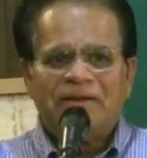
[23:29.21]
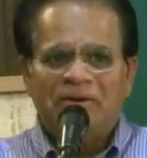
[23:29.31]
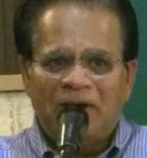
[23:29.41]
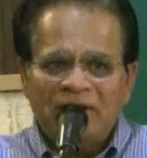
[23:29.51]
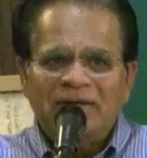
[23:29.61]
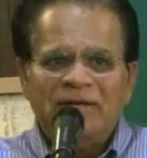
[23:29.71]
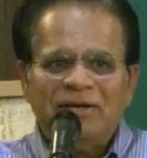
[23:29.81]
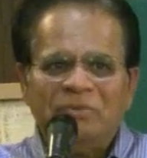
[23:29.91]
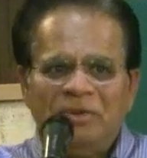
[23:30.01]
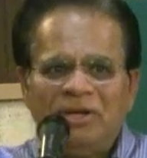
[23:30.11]

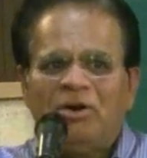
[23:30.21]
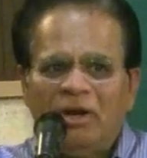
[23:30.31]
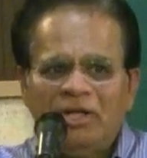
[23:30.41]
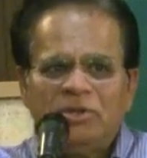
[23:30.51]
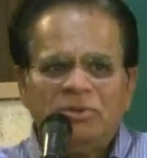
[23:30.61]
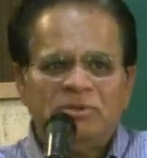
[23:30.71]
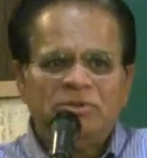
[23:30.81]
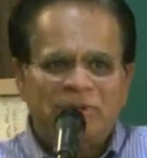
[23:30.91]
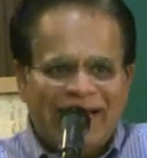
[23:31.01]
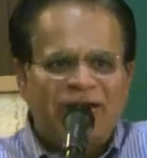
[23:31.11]
God will call
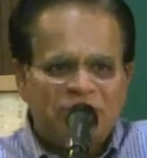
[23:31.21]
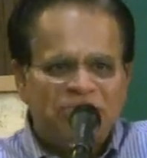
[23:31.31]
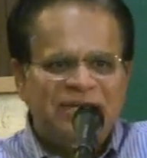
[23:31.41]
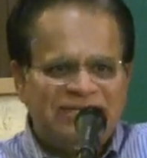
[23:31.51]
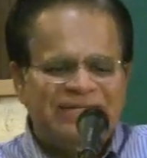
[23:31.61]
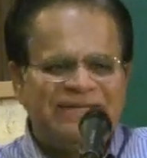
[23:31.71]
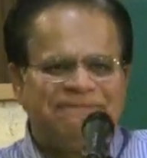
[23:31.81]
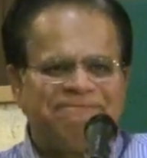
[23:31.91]
you to accountability.